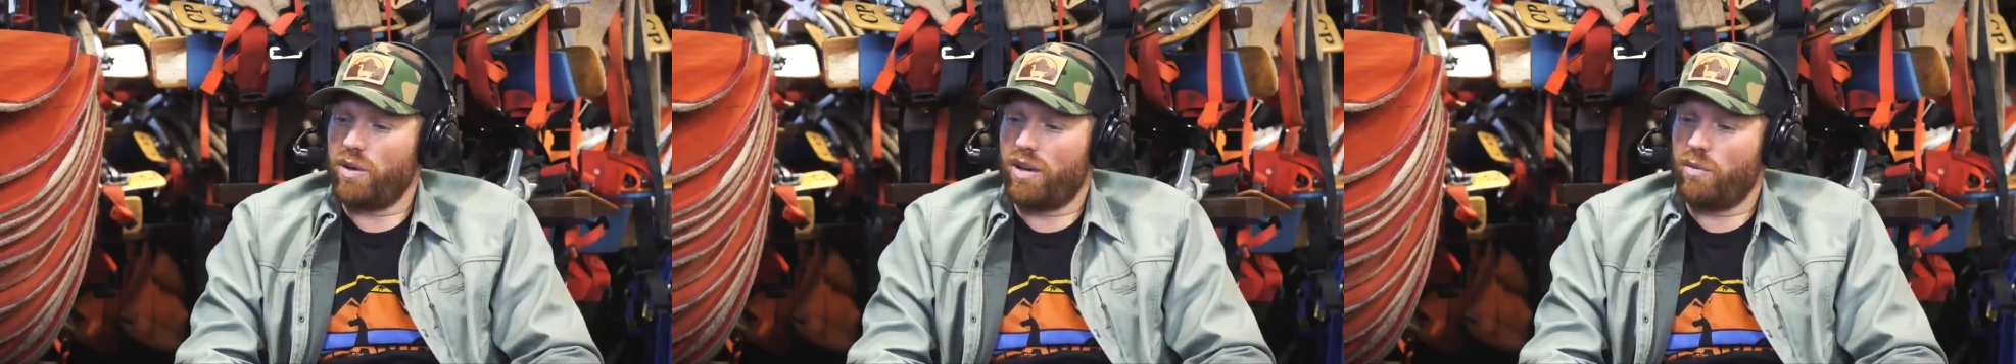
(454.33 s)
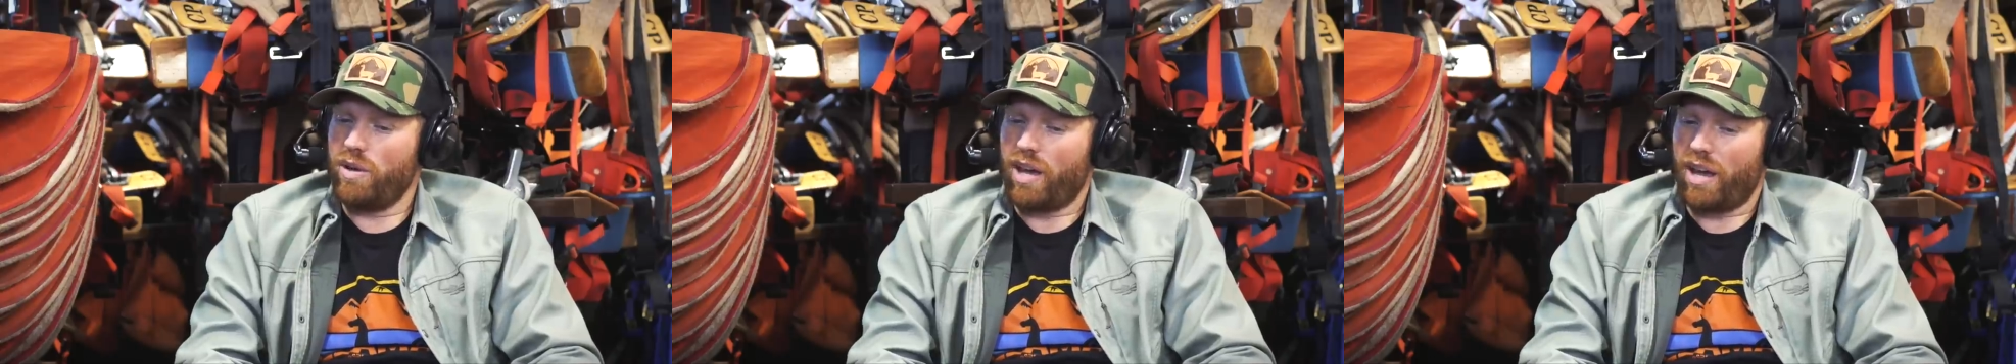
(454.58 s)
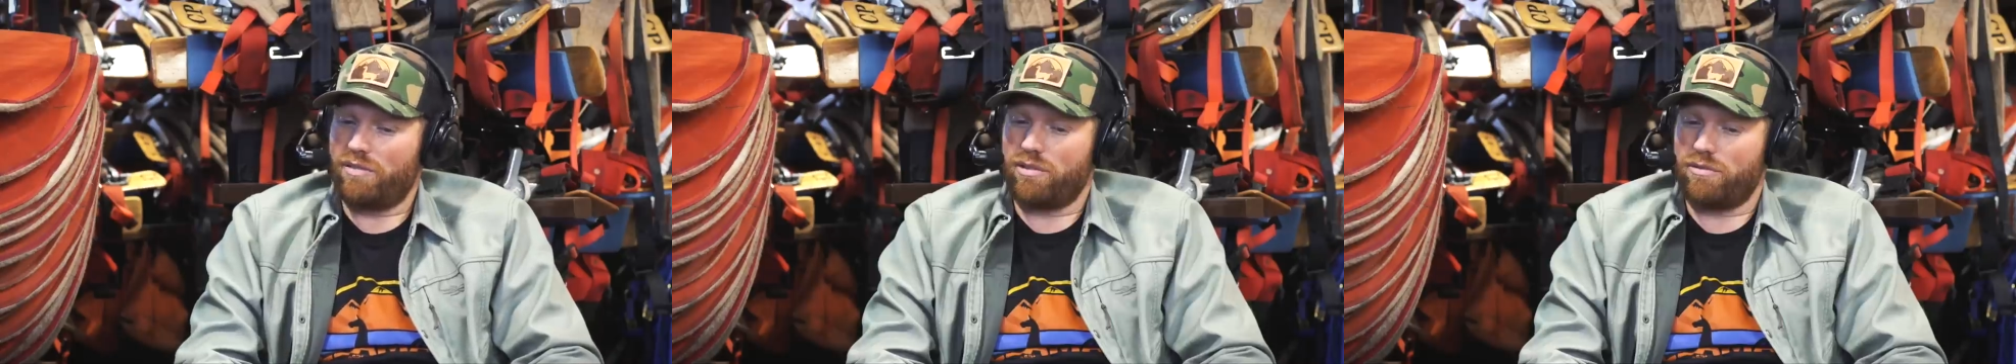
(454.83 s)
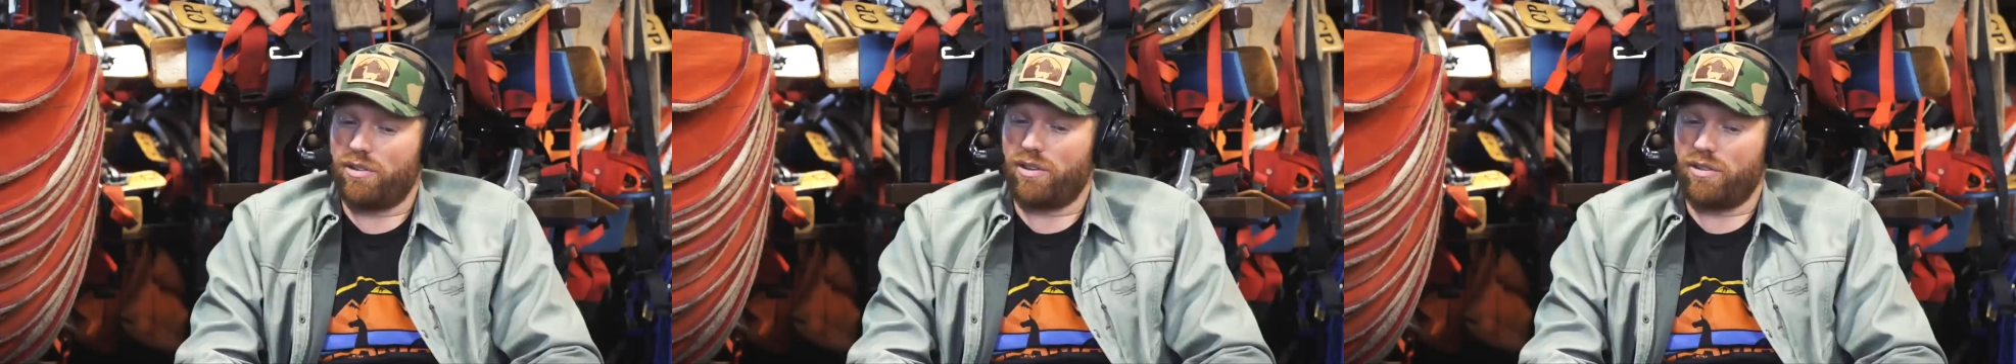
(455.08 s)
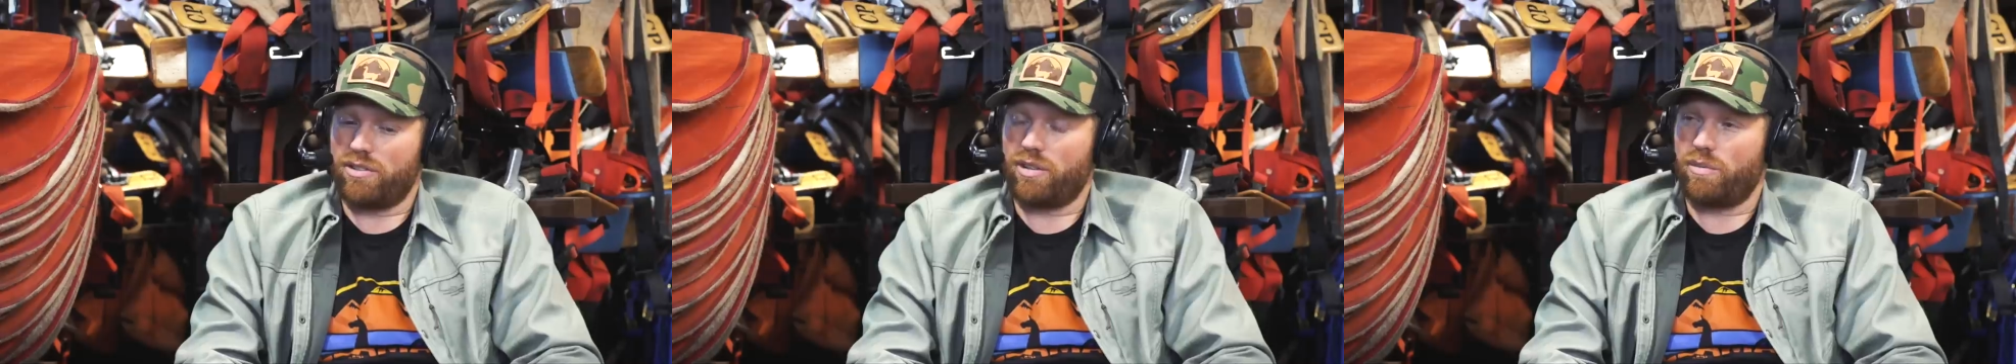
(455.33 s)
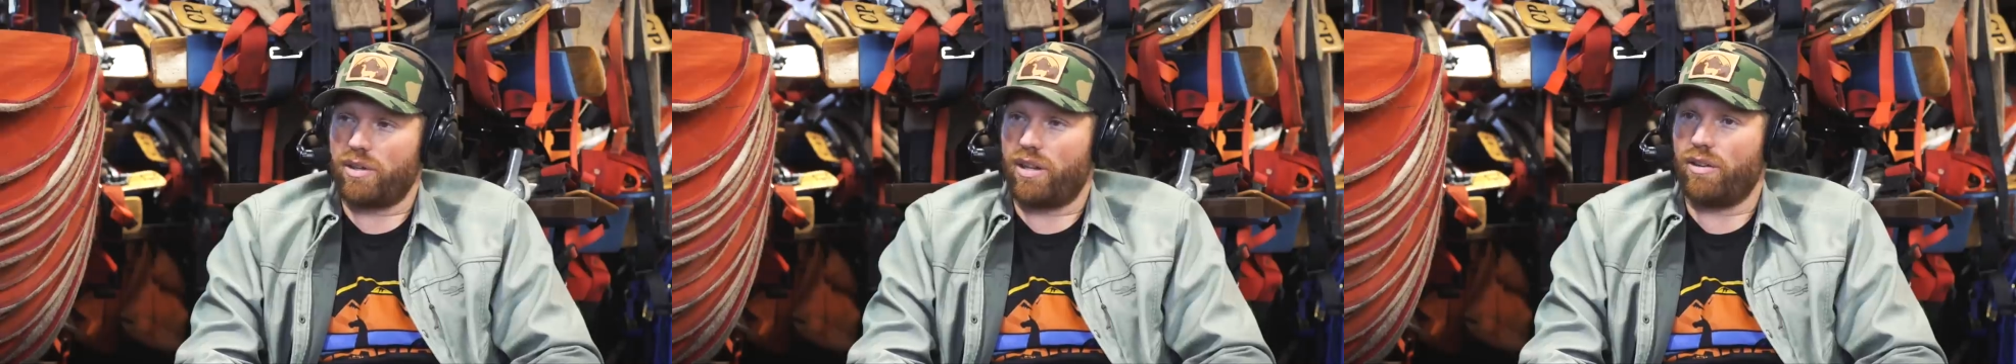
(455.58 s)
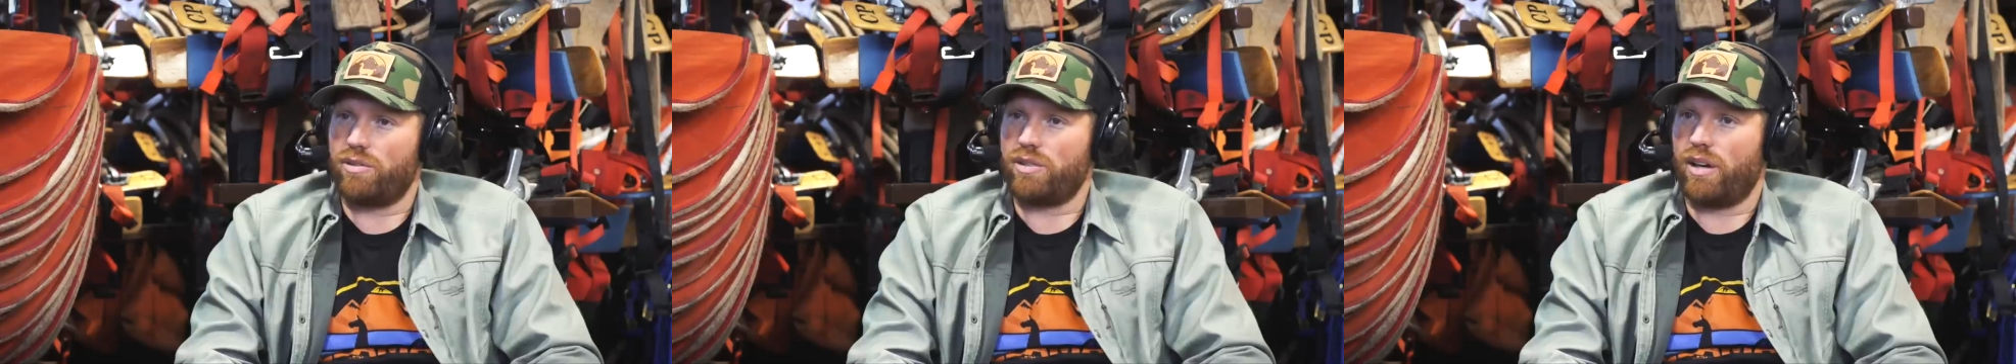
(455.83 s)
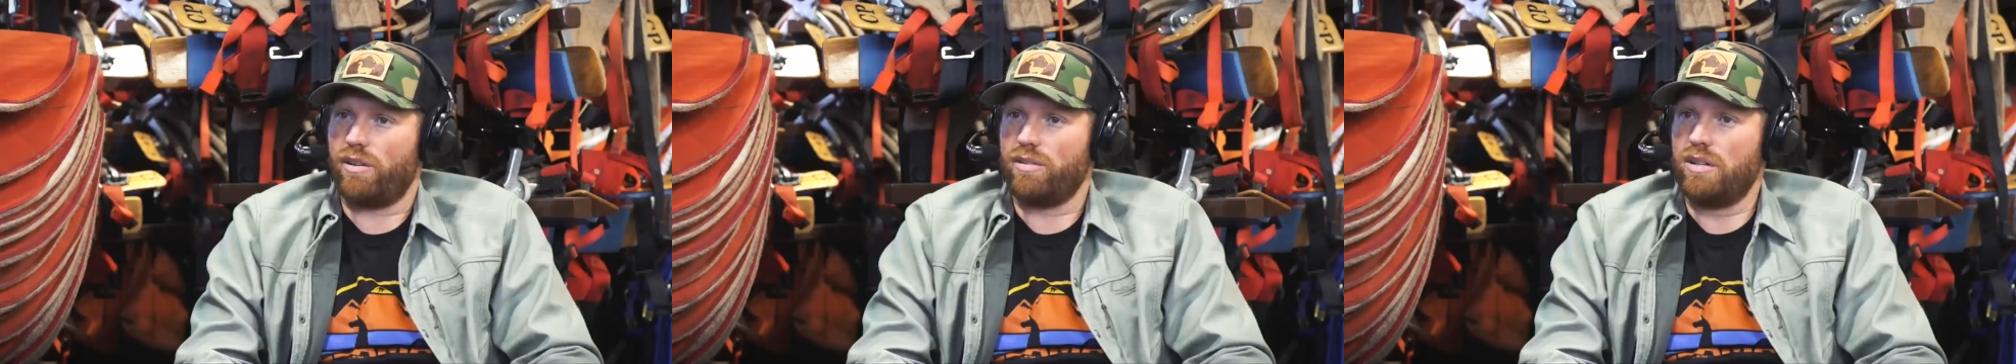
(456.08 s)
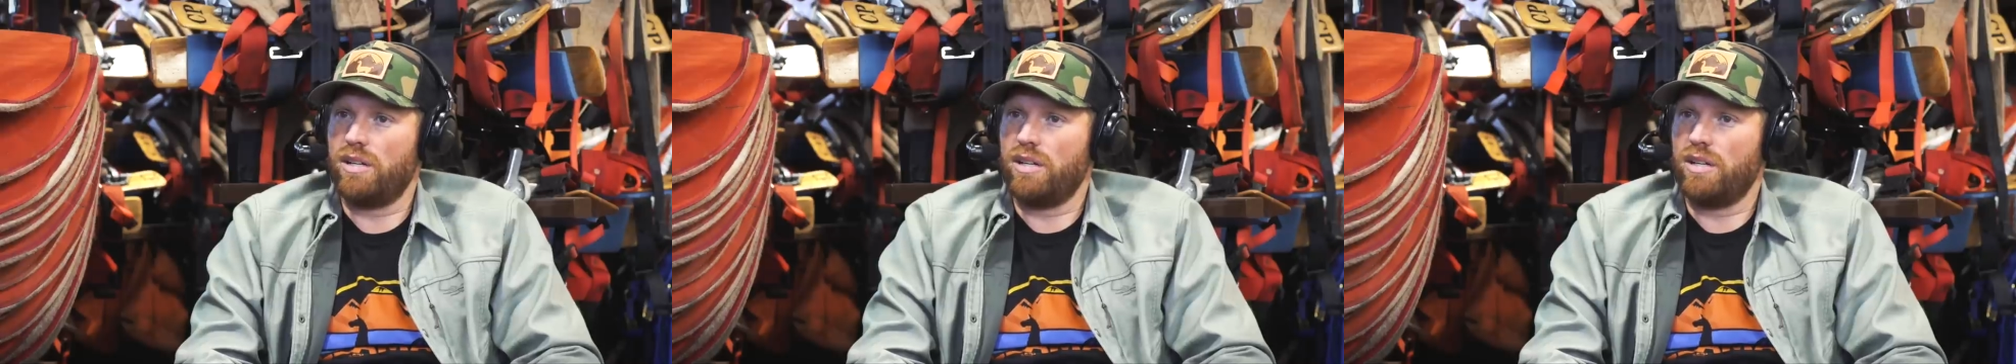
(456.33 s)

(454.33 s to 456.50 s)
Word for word: like, "We we have to figure something else out."